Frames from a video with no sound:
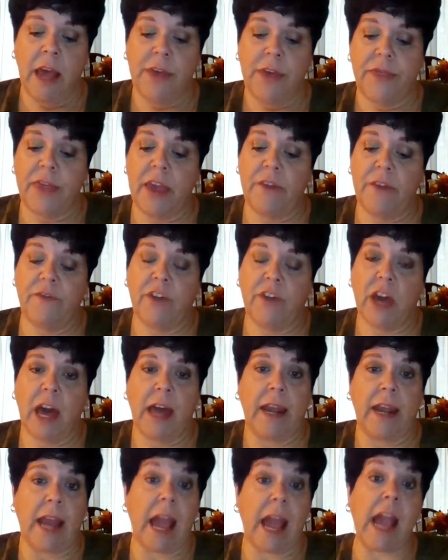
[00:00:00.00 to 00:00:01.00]
they've
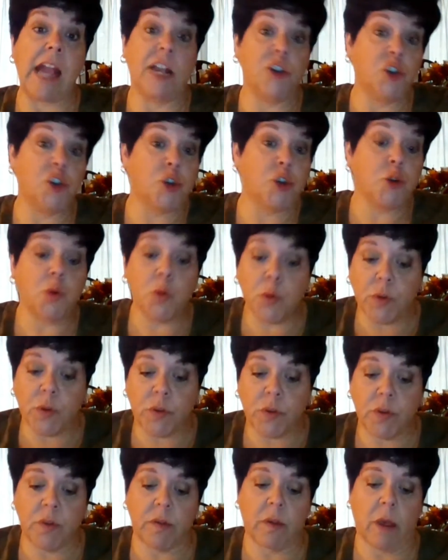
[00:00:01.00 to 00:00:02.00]
got
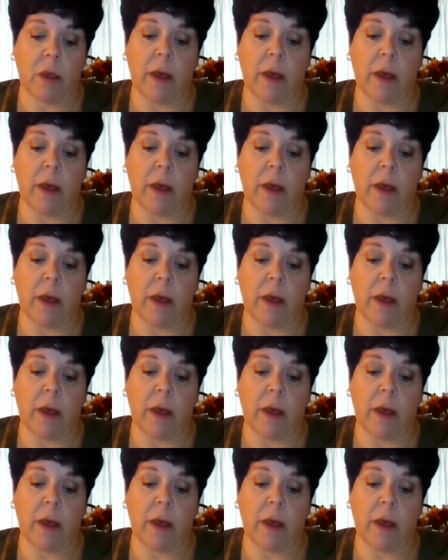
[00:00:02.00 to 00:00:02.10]
angels,